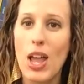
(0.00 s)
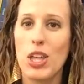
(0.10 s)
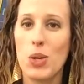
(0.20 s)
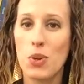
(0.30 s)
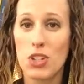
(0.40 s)

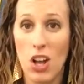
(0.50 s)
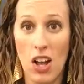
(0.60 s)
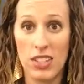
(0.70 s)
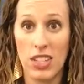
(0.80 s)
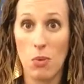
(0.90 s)
you are
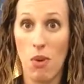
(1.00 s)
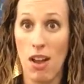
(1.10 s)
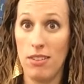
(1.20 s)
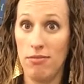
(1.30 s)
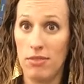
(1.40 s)
tossing one.
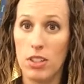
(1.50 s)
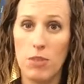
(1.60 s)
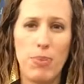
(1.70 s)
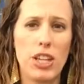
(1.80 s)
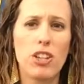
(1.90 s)

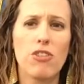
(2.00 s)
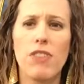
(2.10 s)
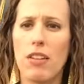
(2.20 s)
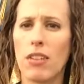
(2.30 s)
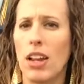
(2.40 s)
Pick your
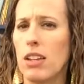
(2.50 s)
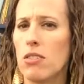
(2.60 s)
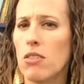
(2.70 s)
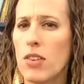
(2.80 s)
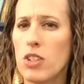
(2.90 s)
favorite hand. You
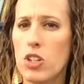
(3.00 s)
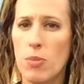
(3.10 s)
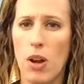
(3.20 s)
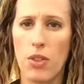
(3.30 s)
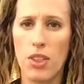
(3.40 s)
don't have to do
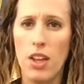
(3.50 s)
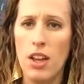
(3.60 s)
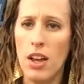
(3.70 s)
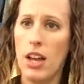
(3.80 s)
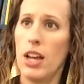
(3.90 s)
both.
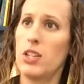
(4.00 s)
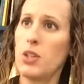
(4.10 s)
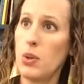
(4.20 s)
Adoreo,